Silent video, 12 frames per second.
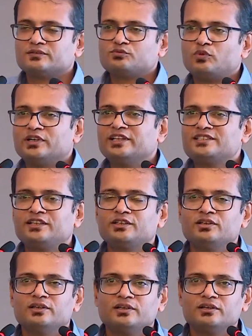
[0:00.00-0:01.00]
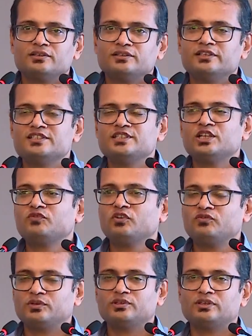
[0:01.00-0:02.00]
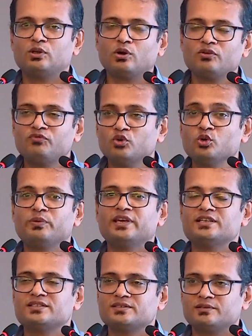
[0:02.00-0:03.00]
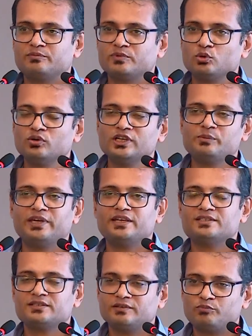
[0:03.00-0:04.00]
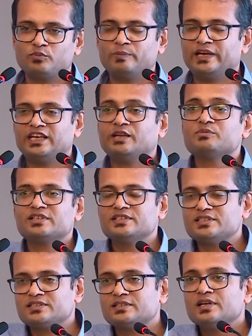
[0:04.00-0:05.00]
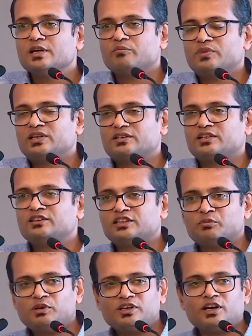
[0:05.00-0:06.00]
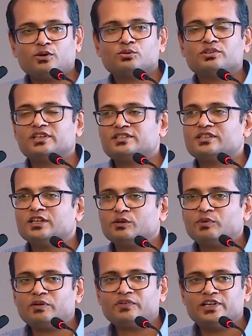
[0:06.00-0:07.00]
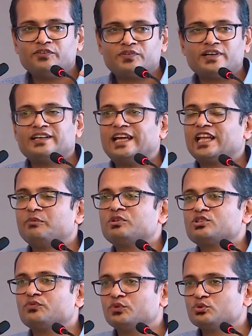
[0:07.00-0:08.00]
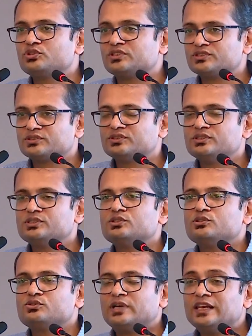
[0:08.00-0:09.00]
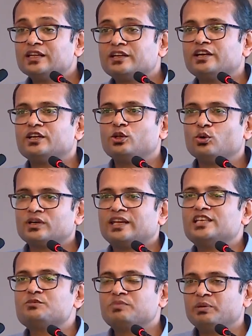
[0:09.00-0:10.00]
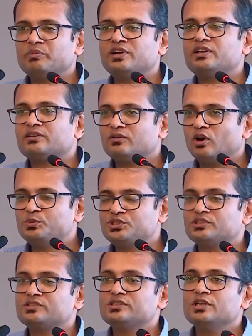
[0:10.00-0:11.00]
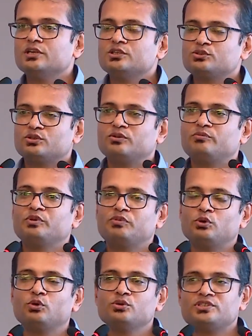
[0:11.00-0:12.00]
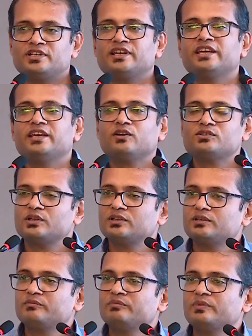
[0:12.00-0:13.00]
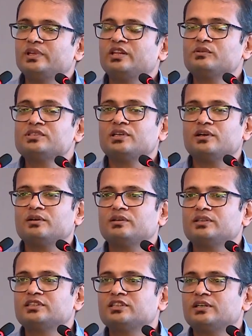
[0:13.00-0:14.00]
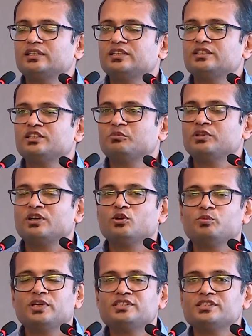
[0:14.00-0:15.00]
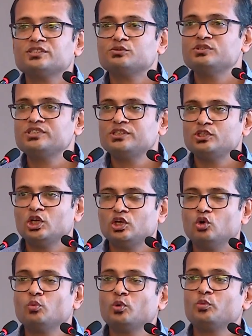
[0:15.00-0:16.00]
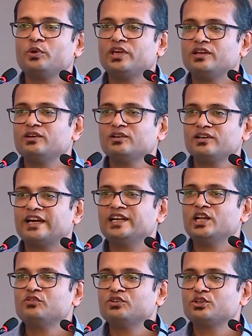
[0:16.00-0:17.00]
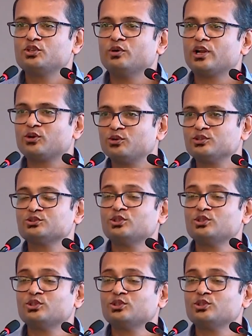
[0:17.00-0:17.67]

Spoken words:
What they said, there's enough of a lot of phone pays, Google pays, Paytms exist, but in Tamil Nadu there is a little bit of a different dynamics of users. So I'll create a localized payment options. So if you go to Chennai or many of the I think Tamil Nadu places, you will see Oppo Pay kind of QR codes,